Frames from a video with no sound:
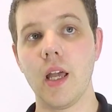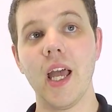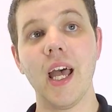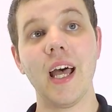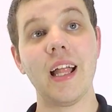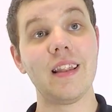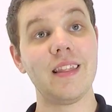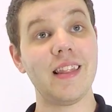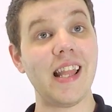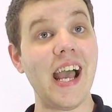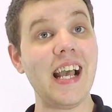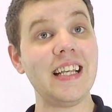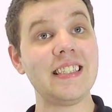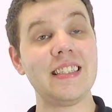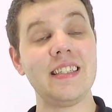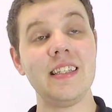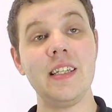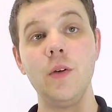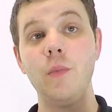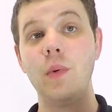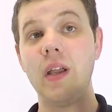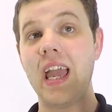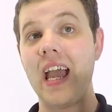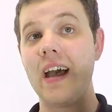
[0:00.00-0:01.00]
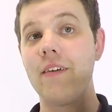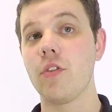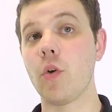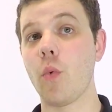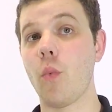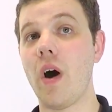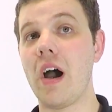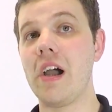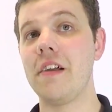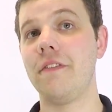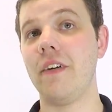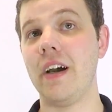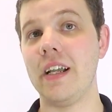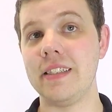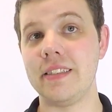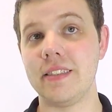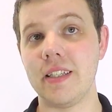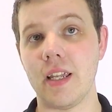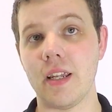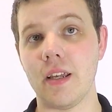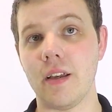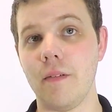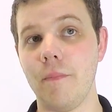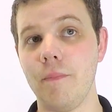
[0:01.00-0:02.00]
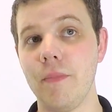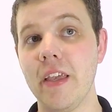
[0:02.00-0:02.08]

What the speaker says: Lastly, we have the Wi-Fi Zetta.